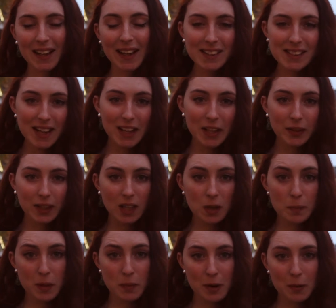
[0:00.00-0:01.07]
I'd like to tell you a little
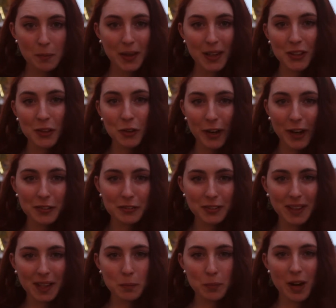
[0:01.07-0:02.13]
bit about my new
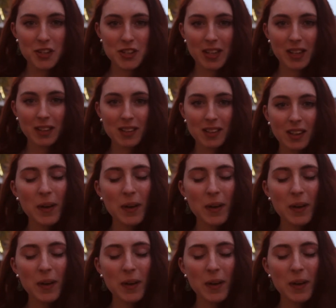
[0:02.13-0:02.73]
crowdfunding project.